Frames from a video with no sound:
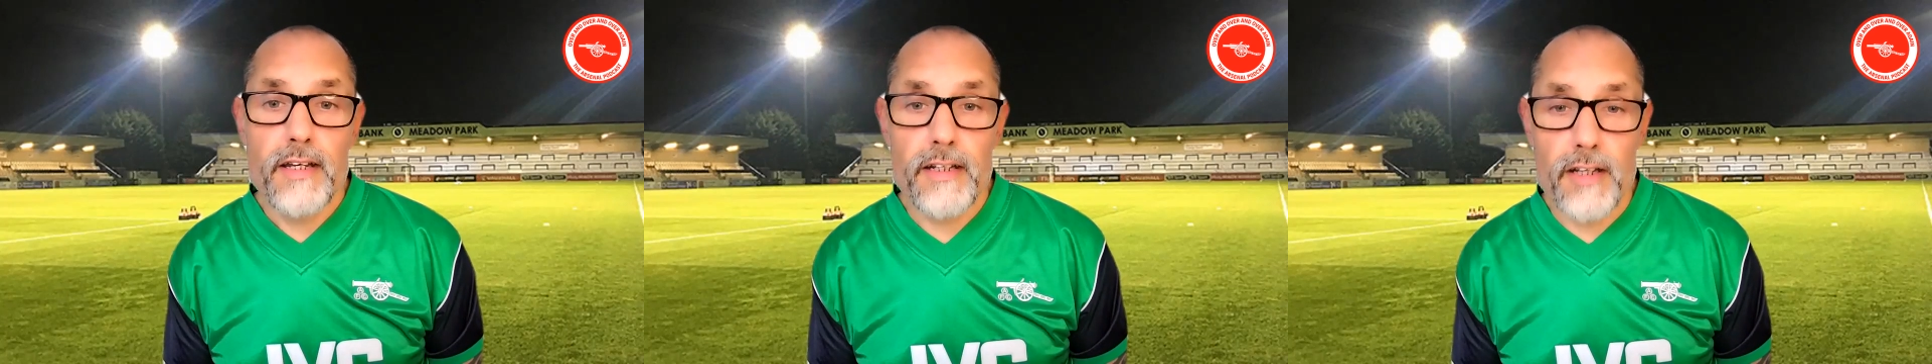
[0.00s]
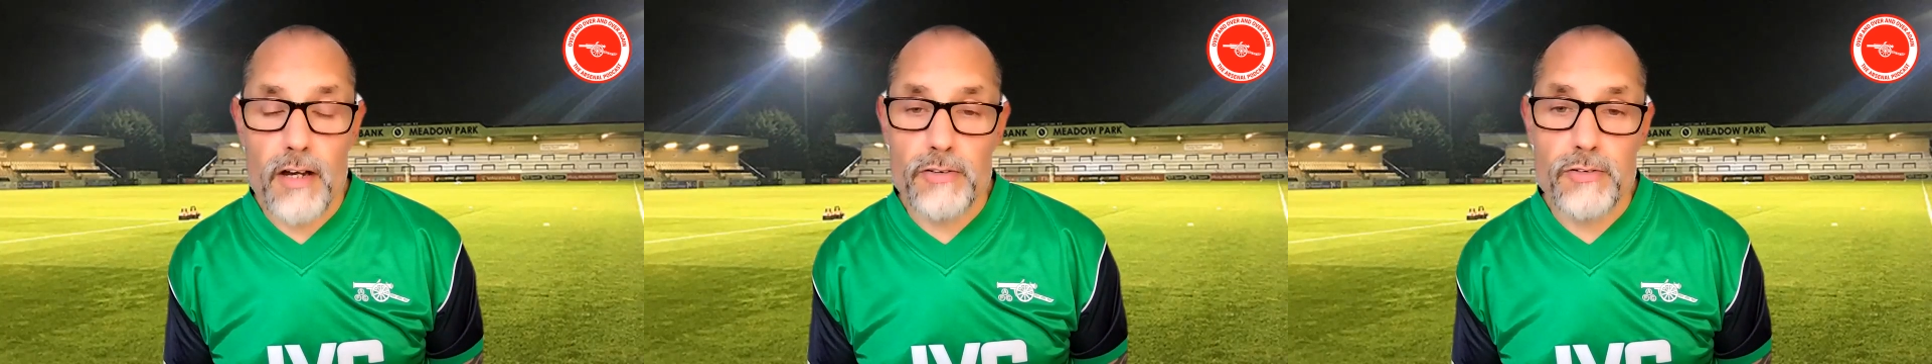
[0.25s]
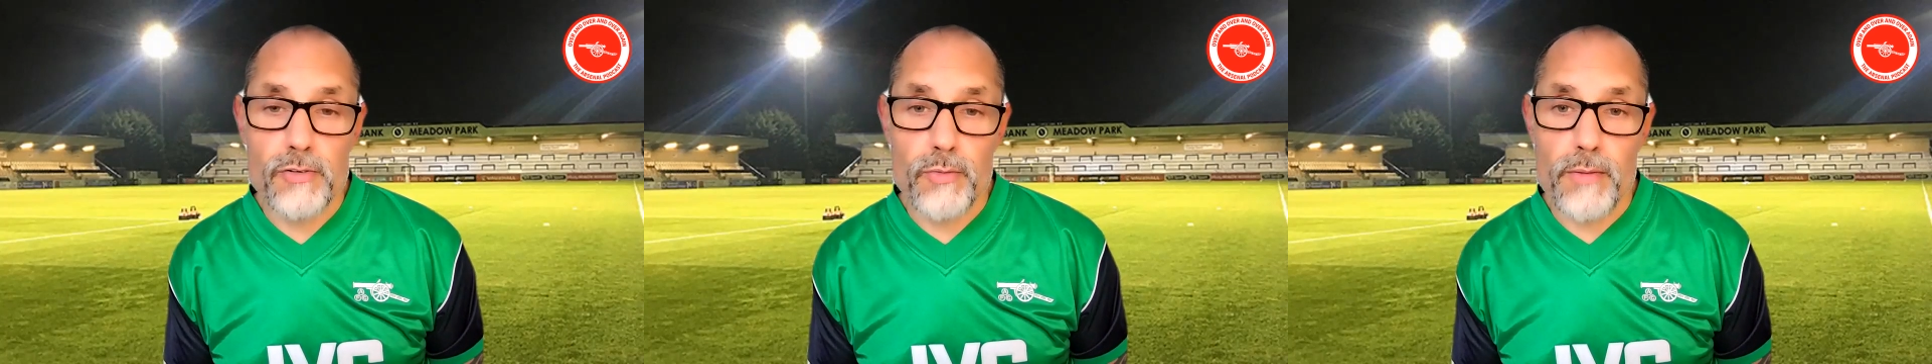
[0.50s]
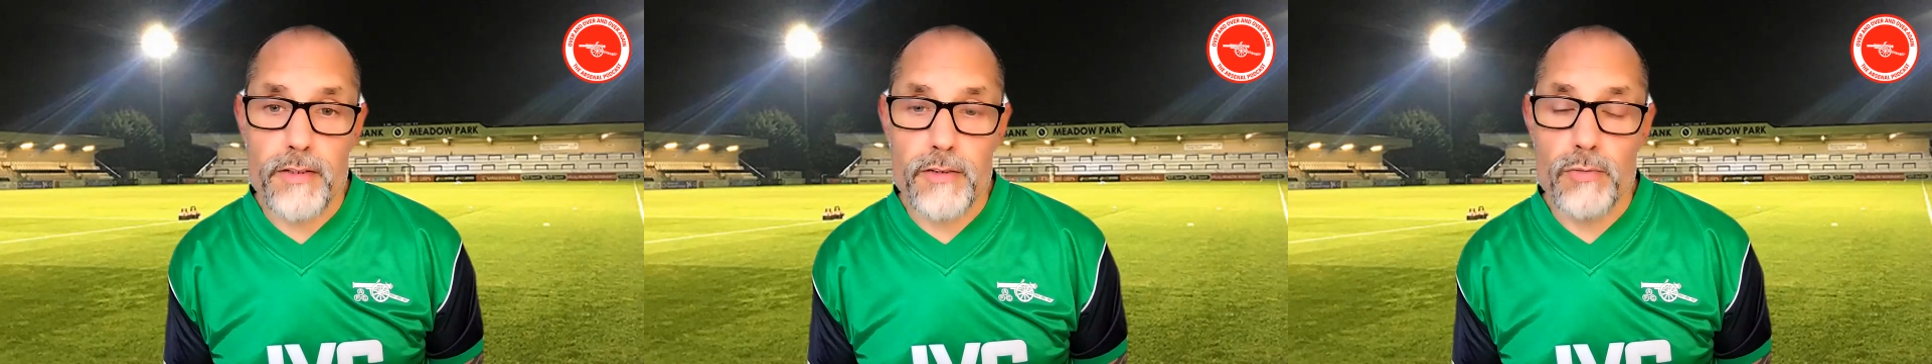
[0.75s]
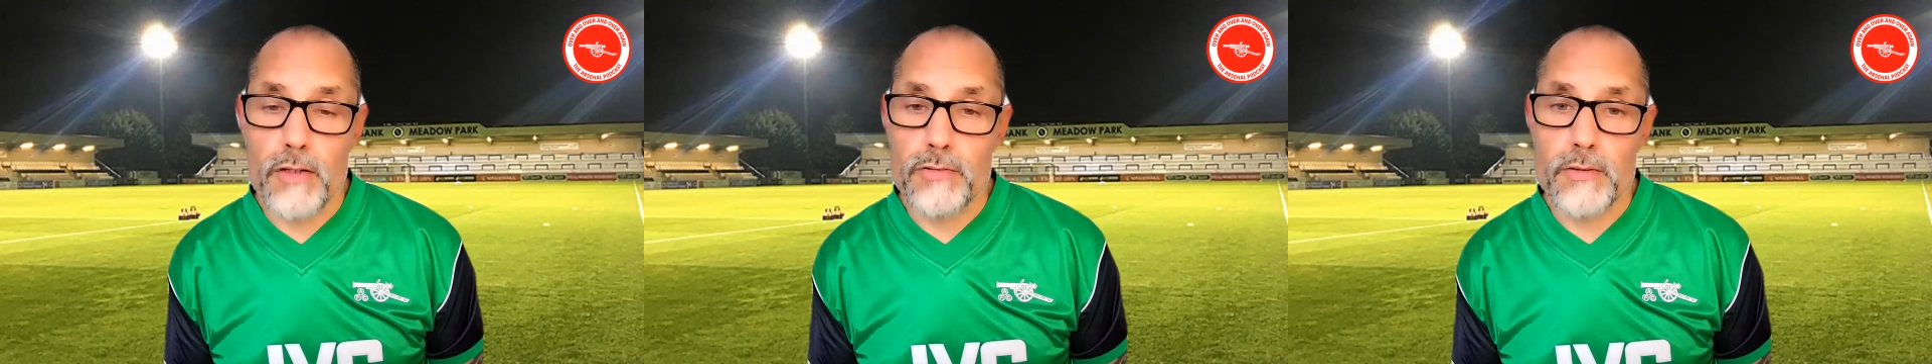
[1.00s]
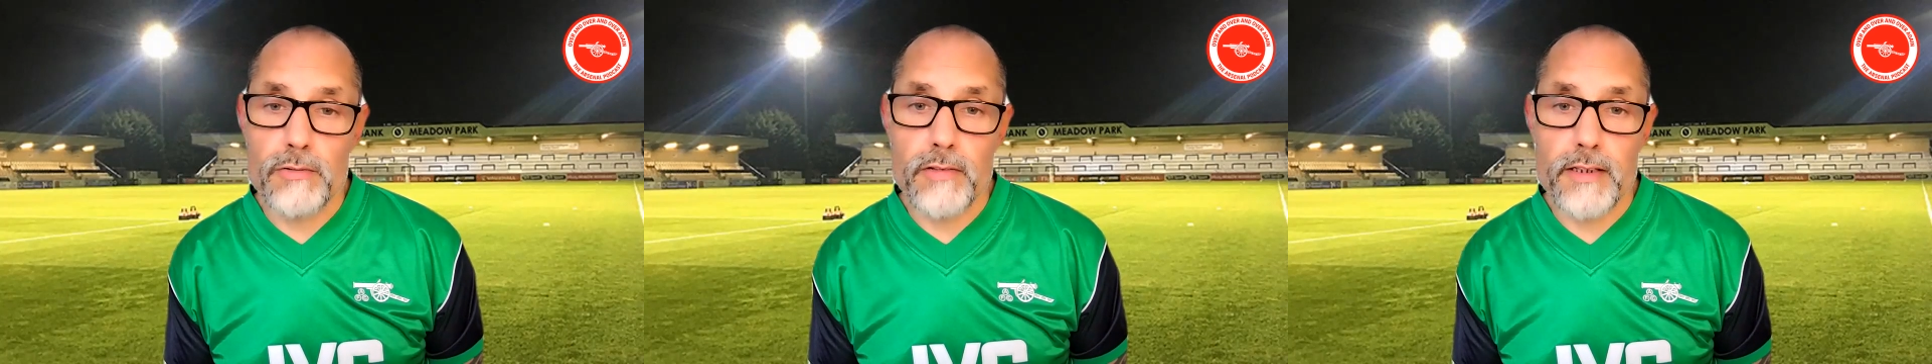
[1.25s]
the Arsenal women as well.
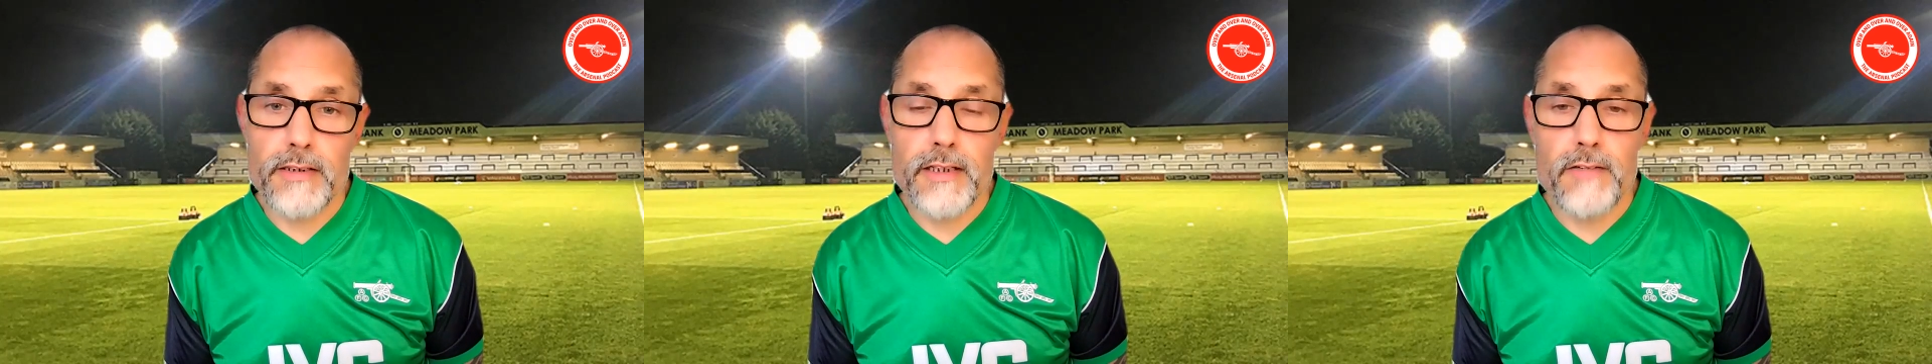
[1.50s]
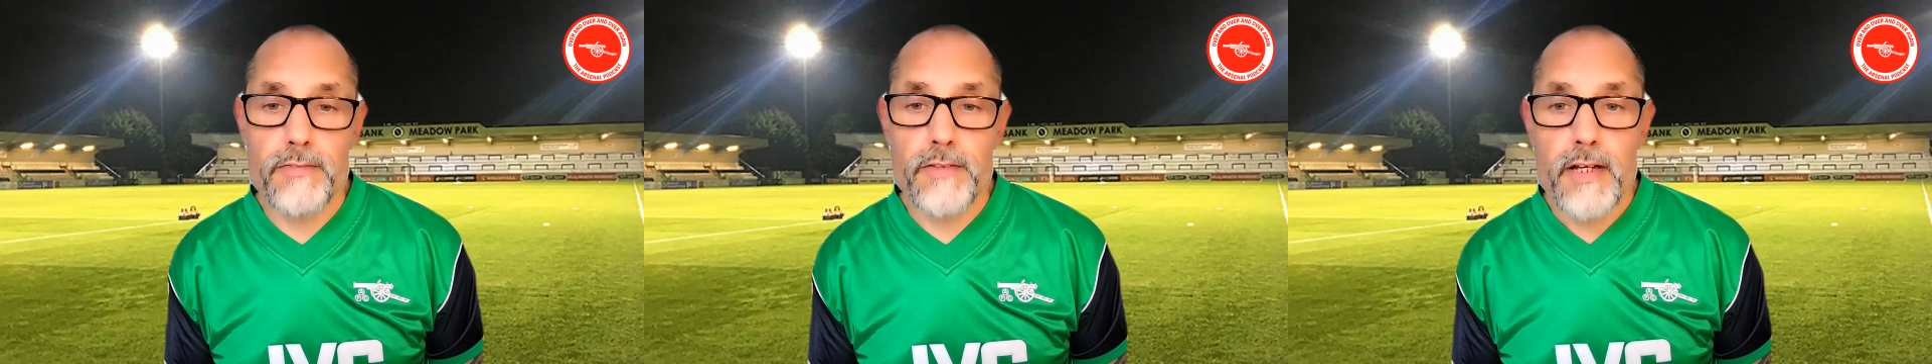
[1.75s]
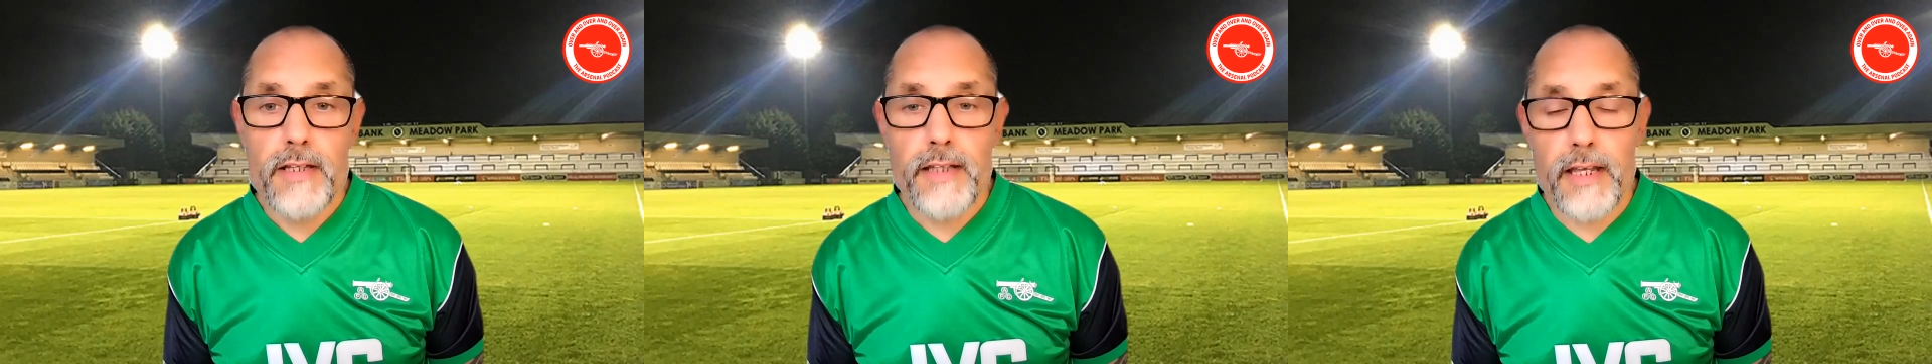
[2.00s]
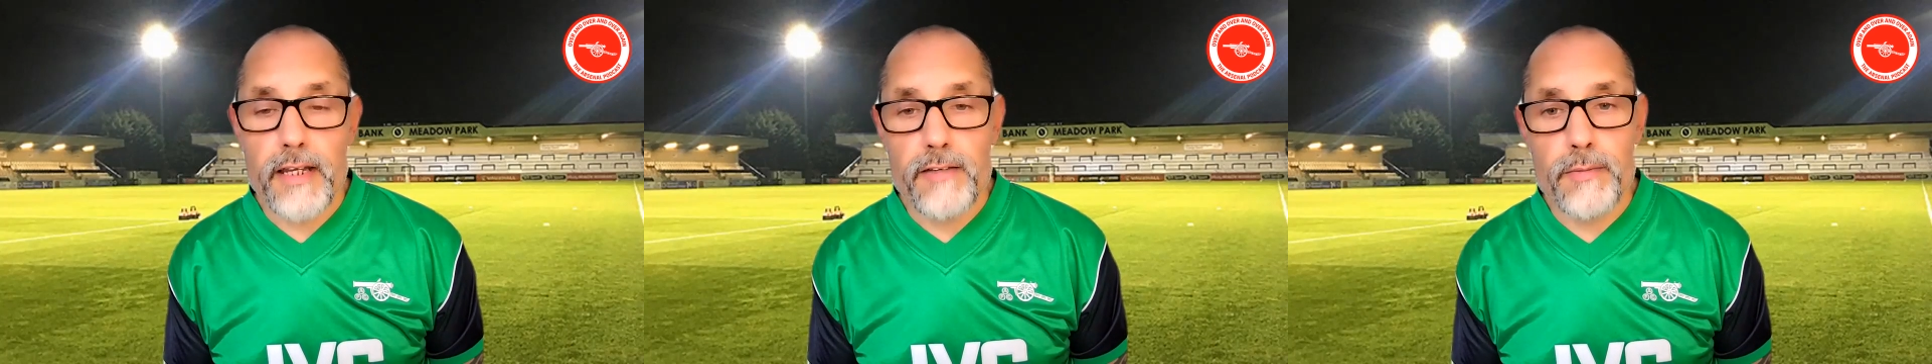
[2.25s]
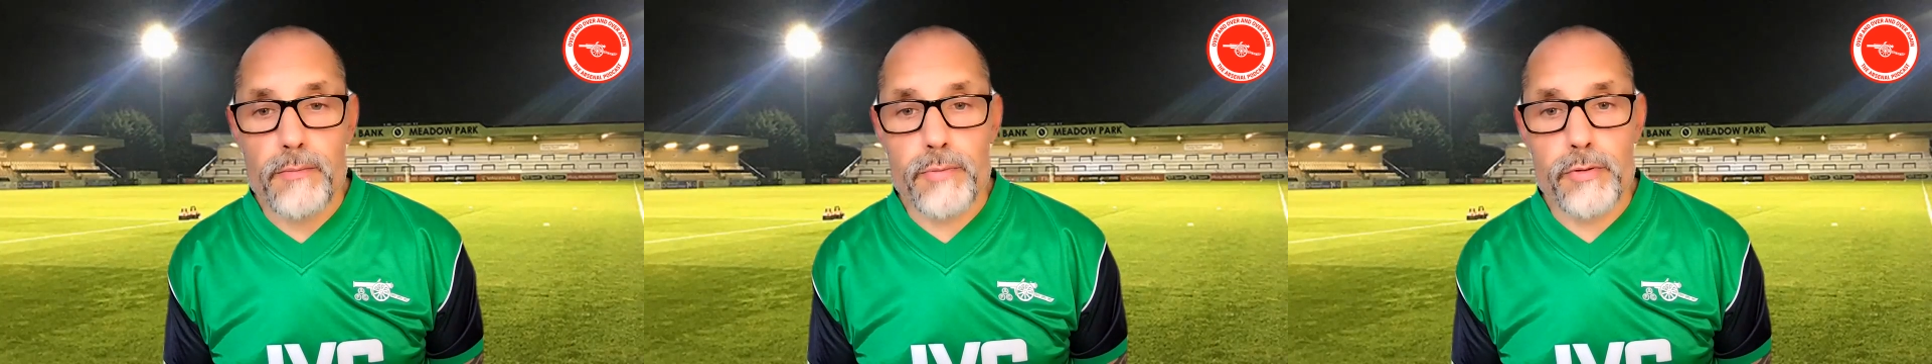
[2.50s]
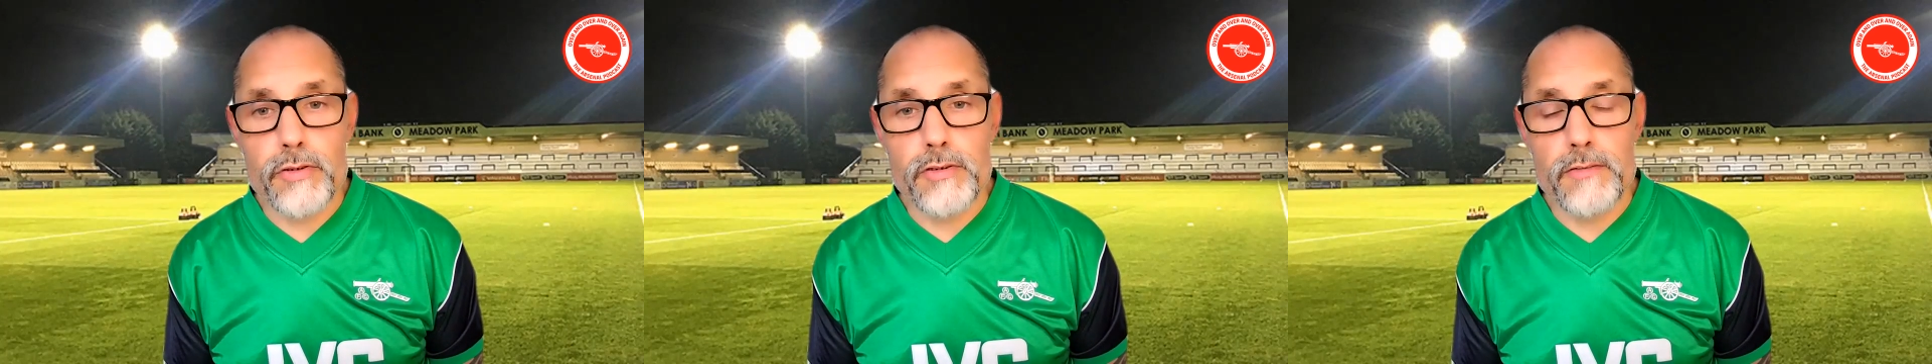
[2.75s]
Some great stuff that they've been
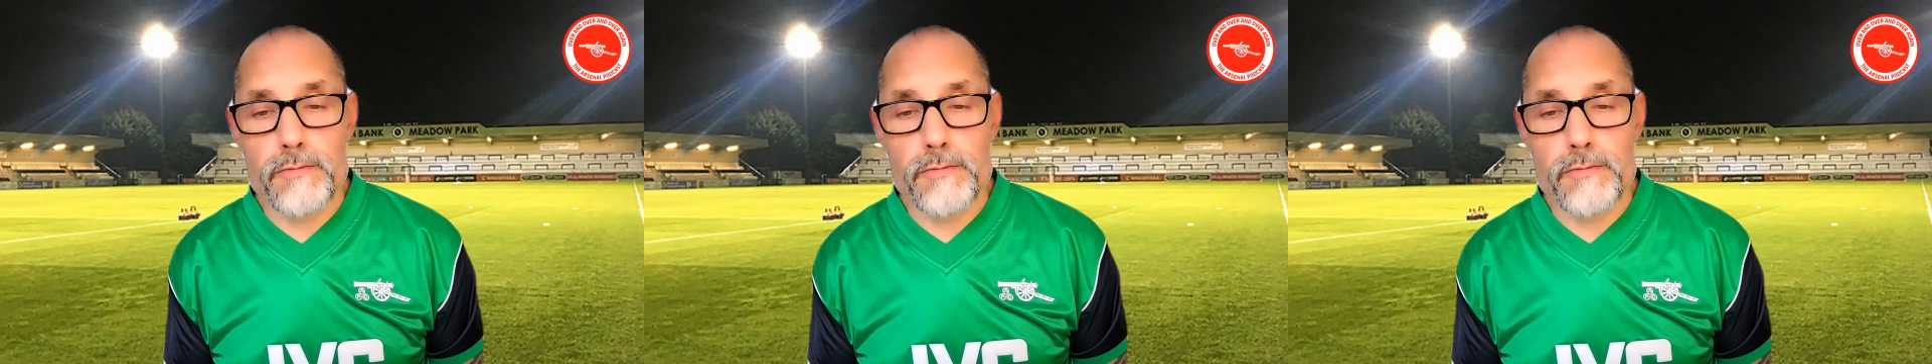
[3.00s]
producing